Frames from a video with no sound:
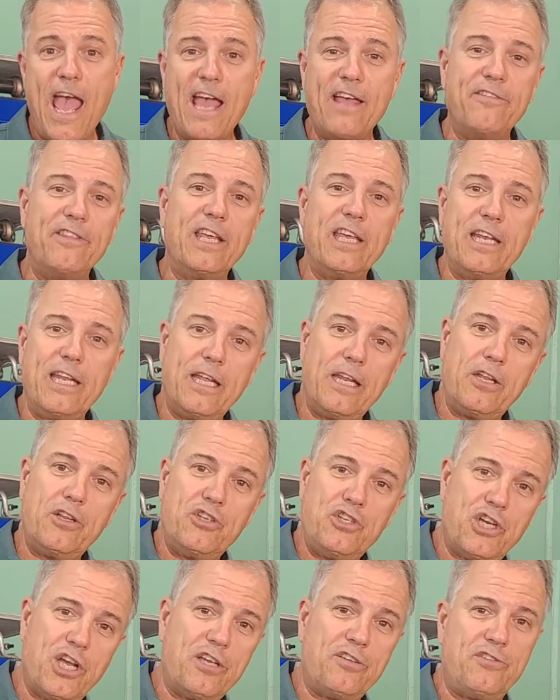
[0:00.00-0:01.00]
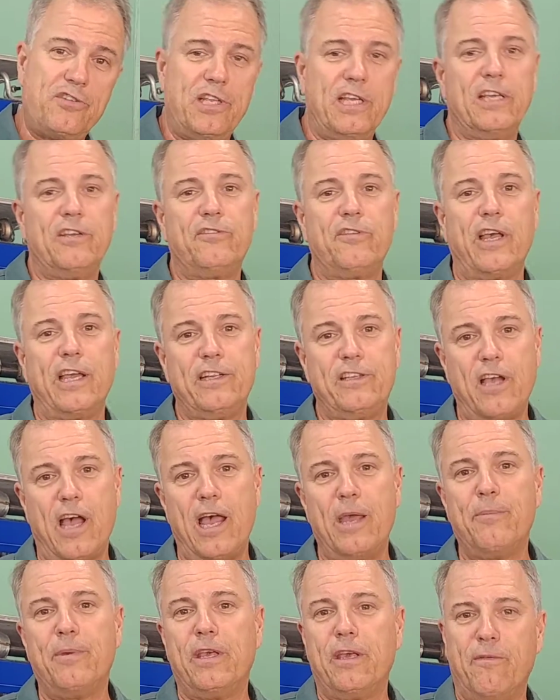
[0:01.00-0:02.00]
and then it adjusts things like
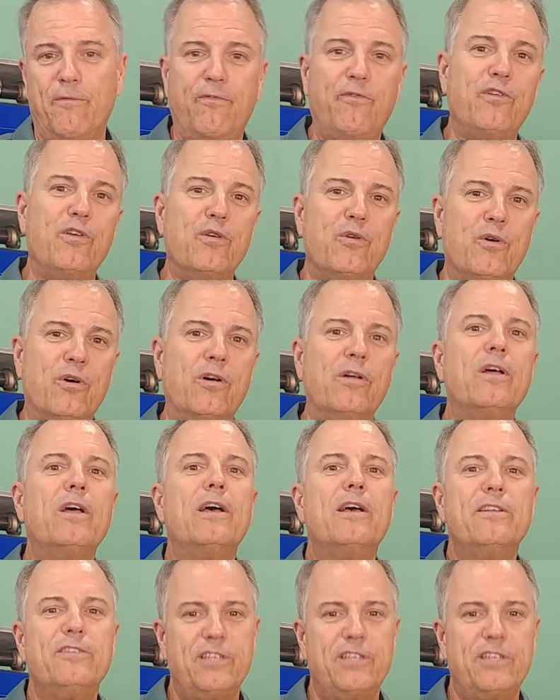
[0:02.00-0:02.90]
timing and fuel